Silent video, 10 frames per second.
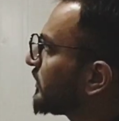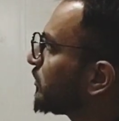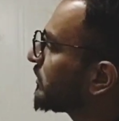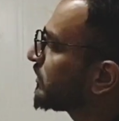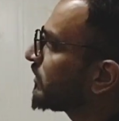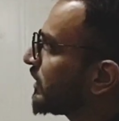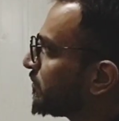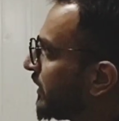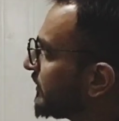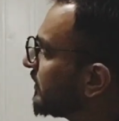tuberous sclerosis
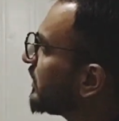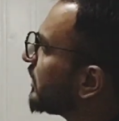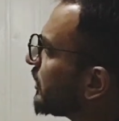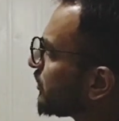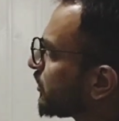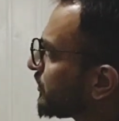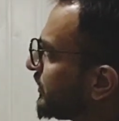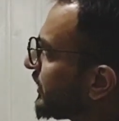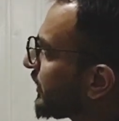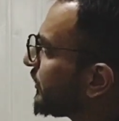complex, so
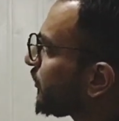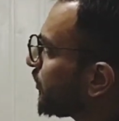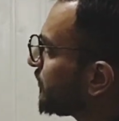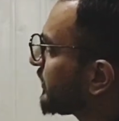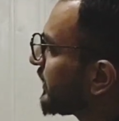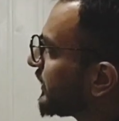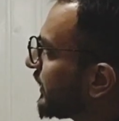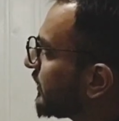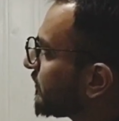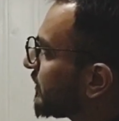severe controls with
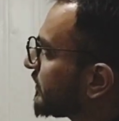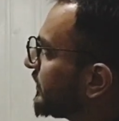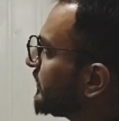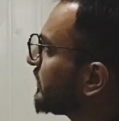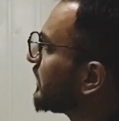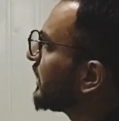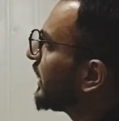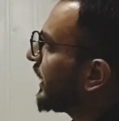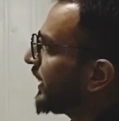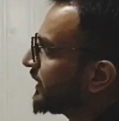anticonvulsants
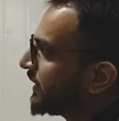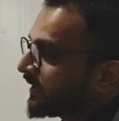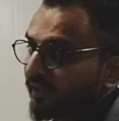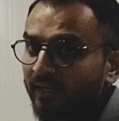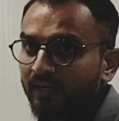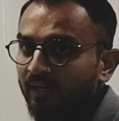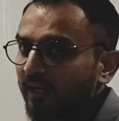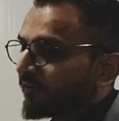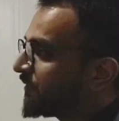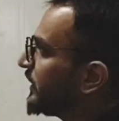and an
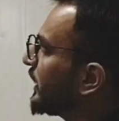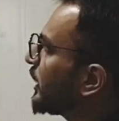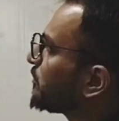FDA